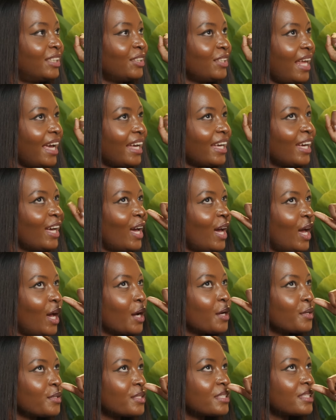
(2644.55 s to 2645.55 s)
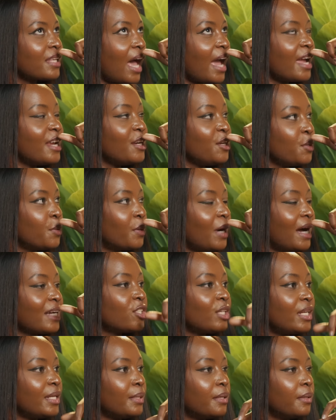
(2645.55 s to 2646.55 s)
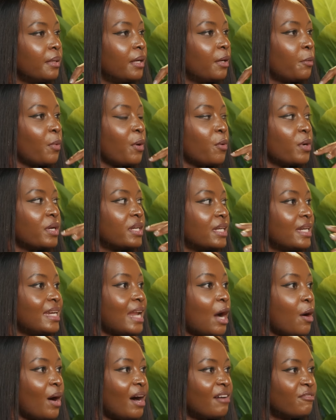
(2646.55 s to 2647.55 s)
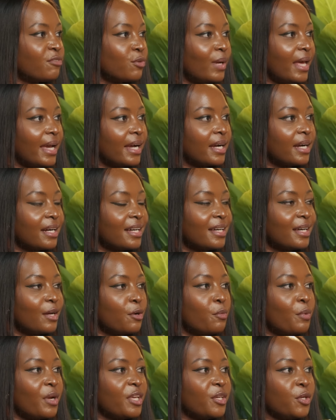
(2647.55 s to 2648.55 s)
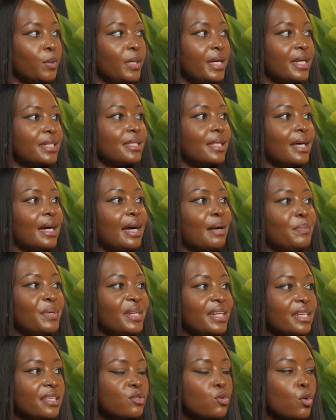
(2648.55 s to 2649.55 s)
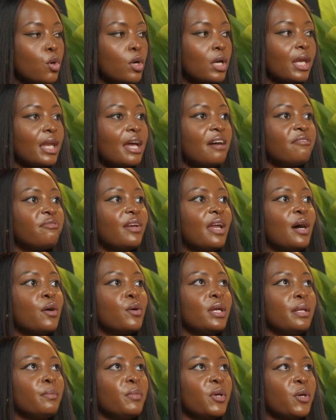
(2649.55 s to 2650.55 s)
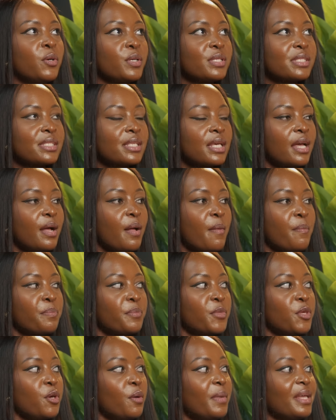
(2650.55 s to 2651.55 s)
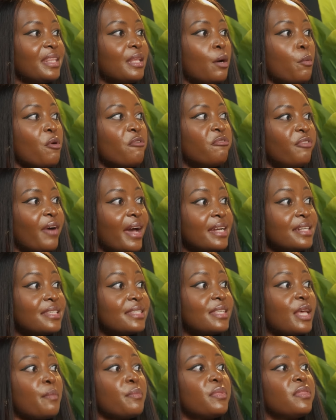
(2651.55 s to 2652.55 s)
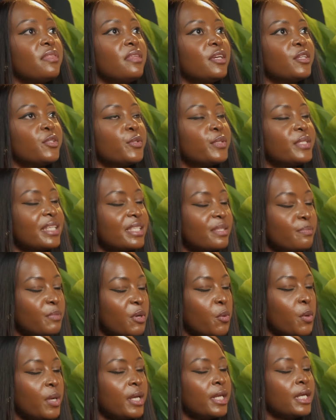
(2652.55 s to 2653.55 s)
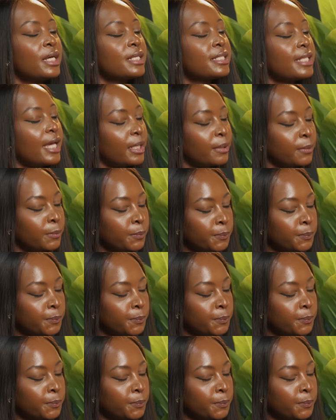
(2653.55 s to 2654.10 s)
like, because I knew actually we would now have to like regulate the happiness. Don't laugh loudly because you your mother will find something. She just be warning. Just like,